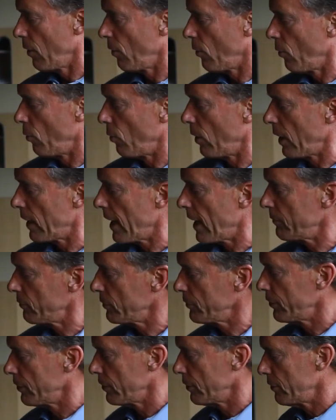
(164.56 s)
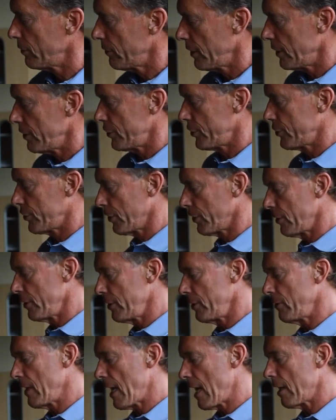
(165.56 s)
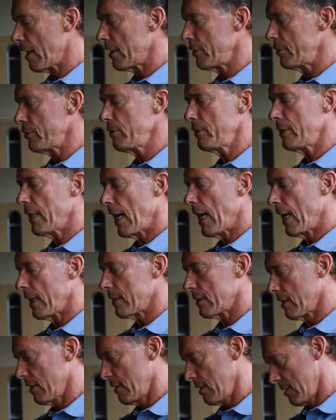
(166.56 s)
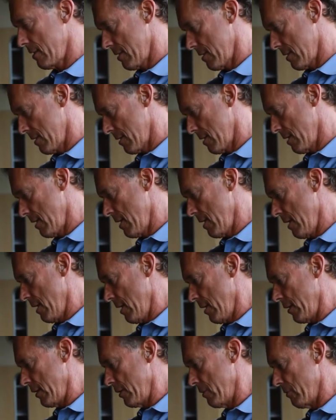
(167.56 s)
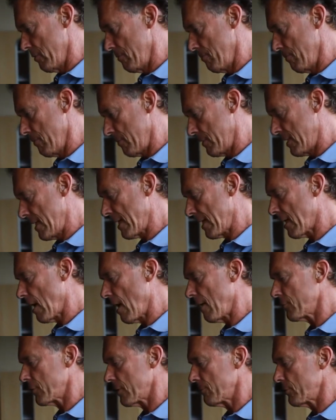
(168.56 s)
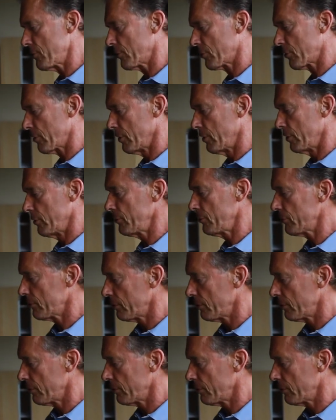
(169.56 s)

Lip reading: What I will do is show you how to do that. You take off some screws,